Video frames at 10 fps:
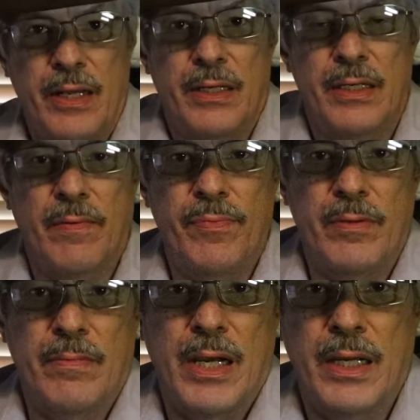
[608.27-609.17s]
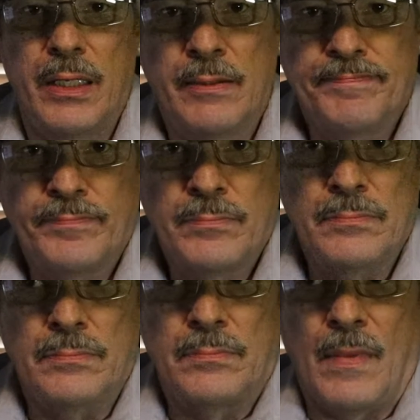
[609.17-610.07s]
it ended up in my
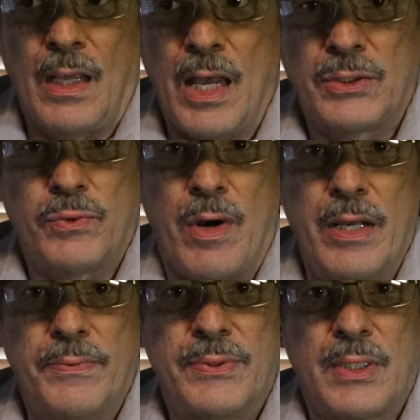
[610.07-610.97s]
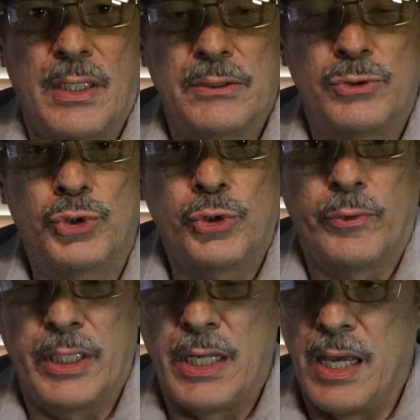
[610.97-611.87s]
ex-wife's uh,
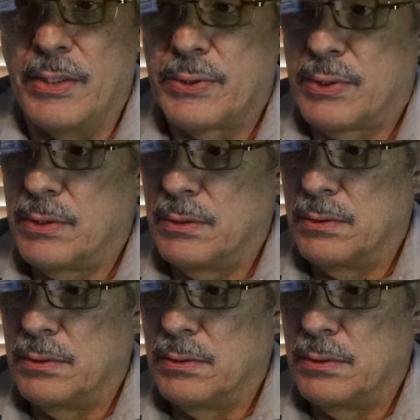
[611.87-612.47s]
jewelry case.